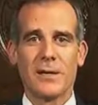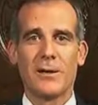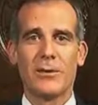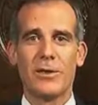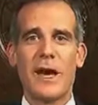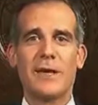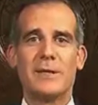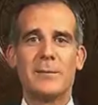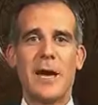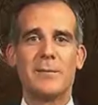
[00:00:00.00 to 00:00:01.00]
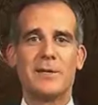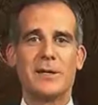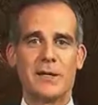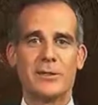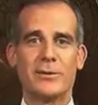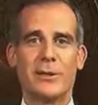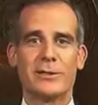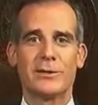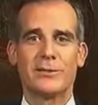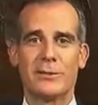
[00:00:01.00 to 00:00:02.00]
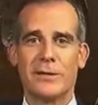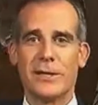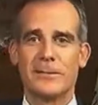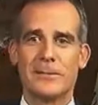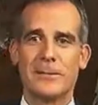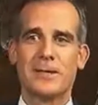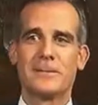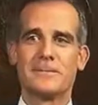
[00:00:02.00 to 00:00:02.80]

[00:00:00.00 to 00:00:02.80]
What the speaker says: With that, I'm happy to answer questions for today. Thanks.